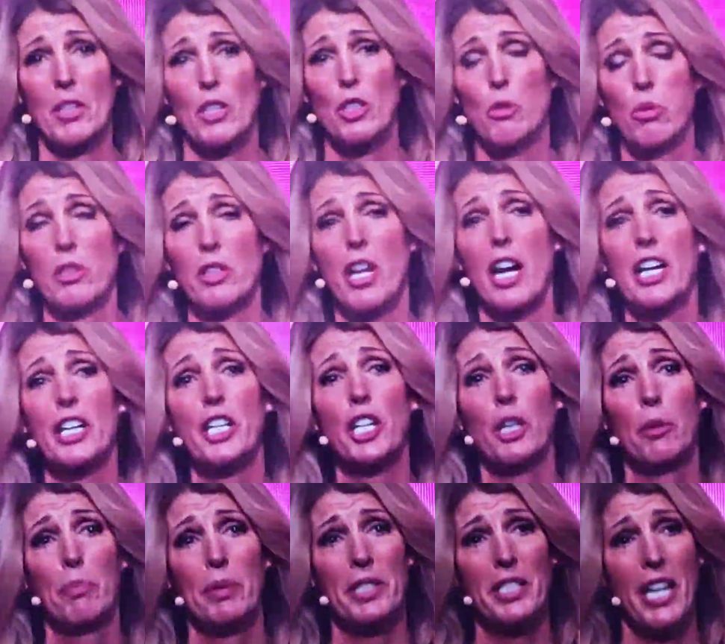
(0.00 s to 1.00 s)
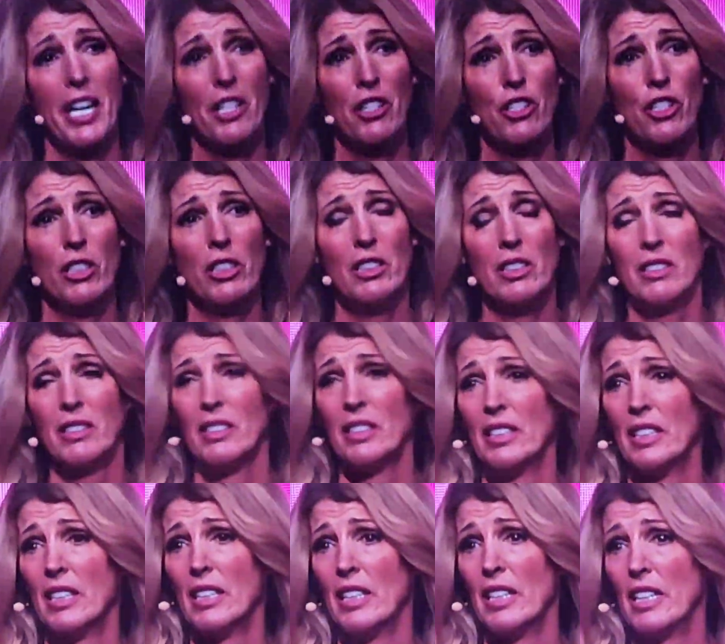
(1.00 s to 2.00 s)
to unlock your potential
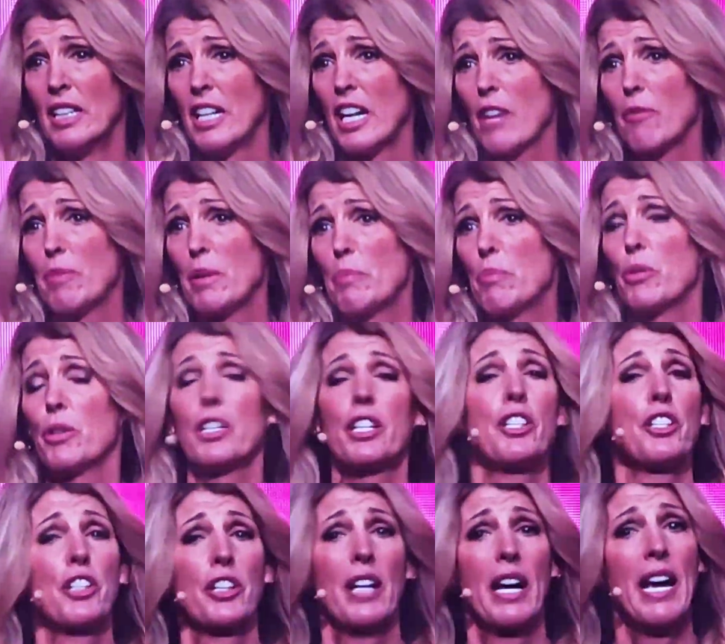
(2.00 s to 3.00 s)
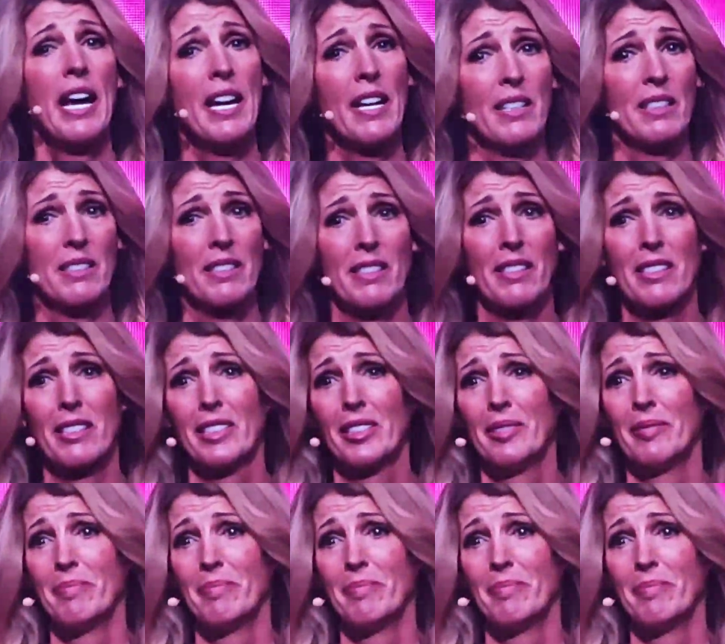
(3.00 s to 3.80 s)
have been put in your hands.